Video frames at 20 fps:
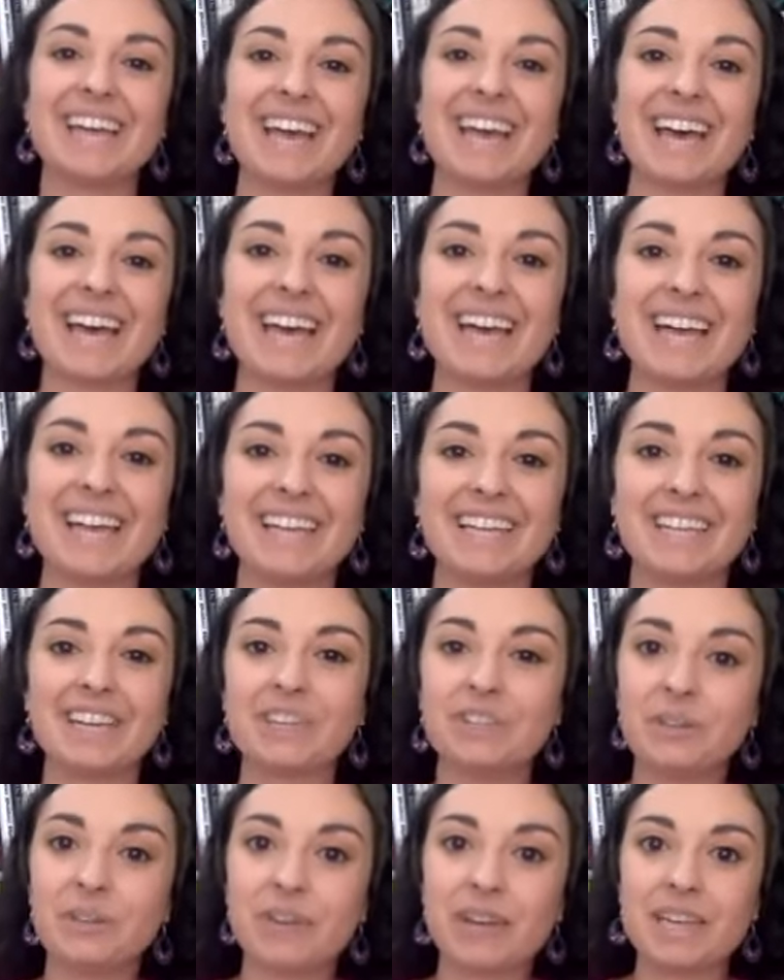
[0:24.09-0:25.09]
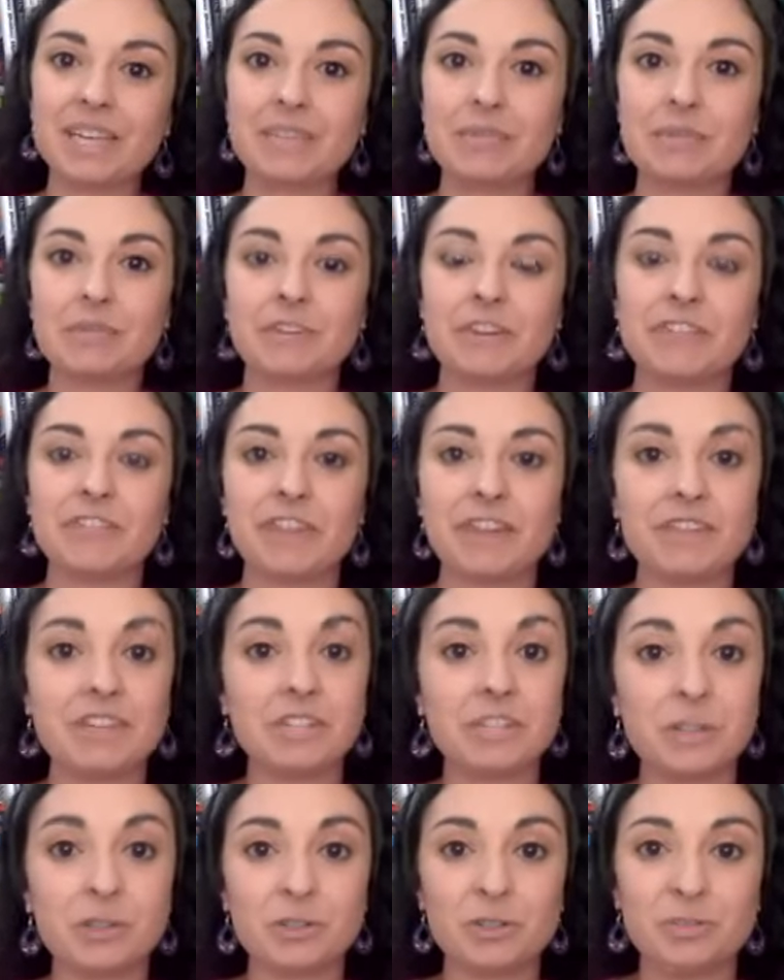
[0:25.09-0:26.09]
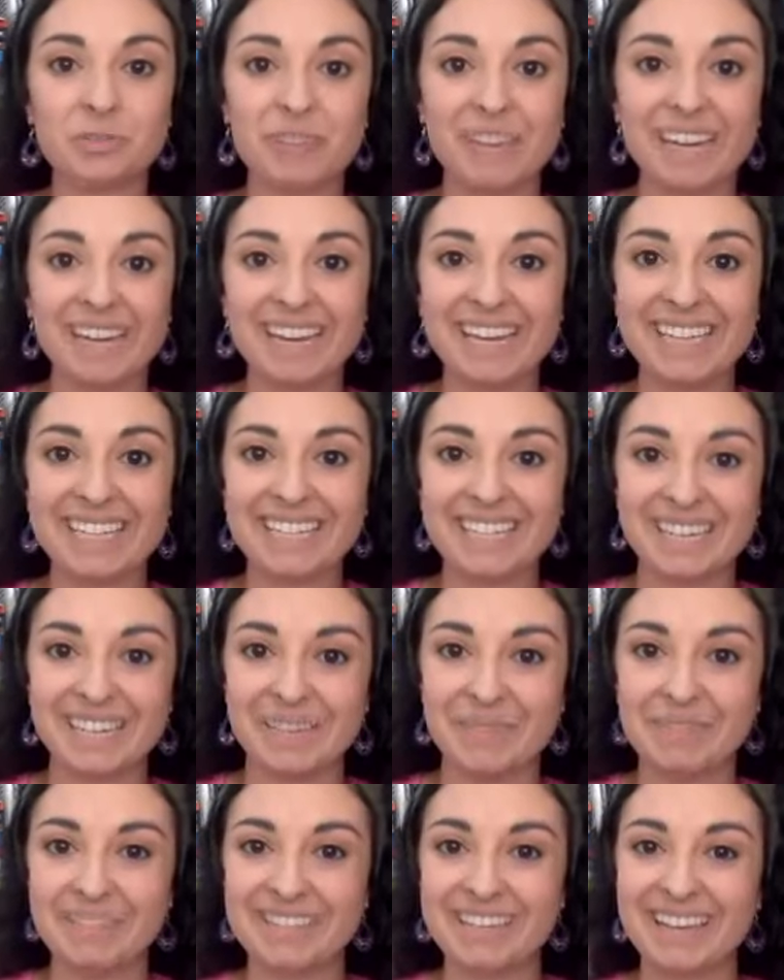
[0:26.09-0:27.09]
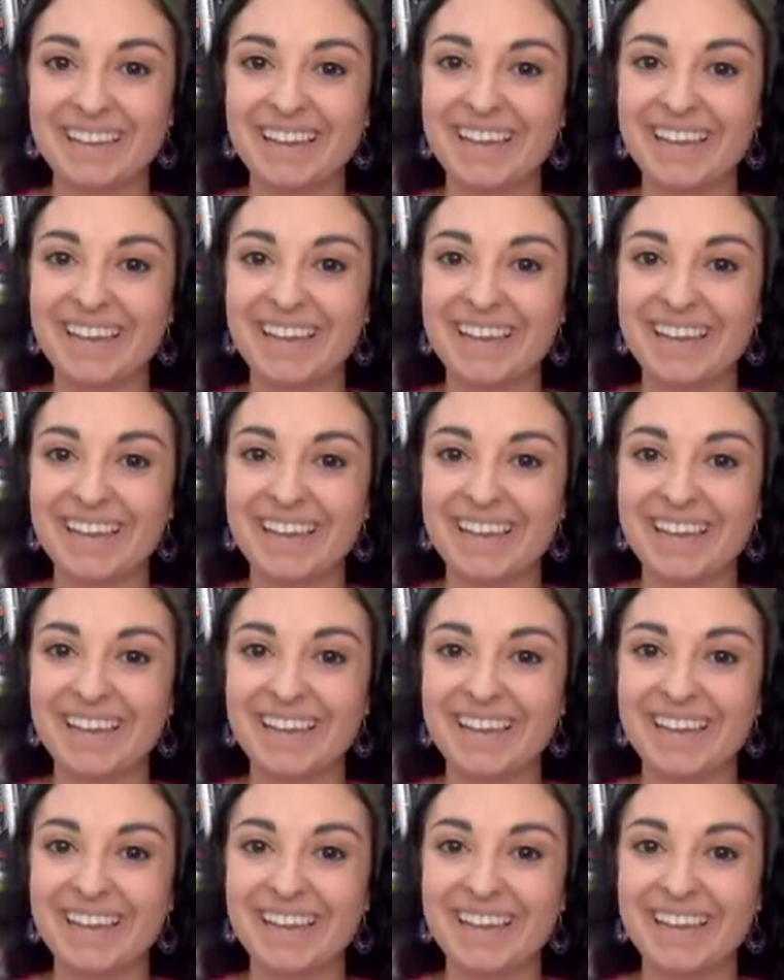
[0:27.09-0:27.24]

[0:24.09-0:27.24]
uh, and giving you guys some of our favorite social media tips.